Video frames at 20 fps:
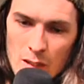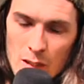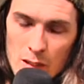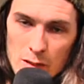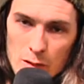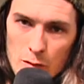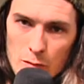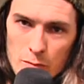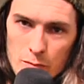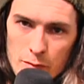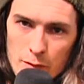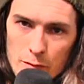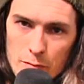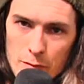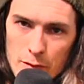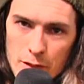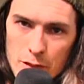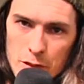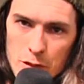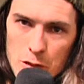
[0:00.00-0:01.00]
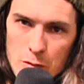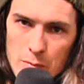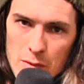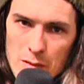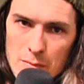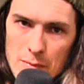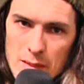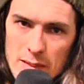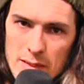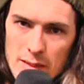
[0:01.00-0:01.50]
So feel free to shoot me
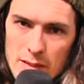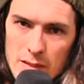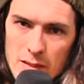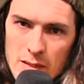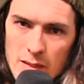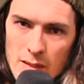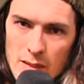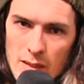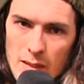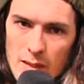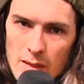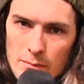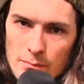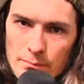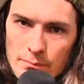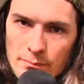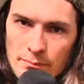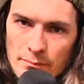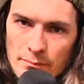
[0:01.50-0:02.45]
a message or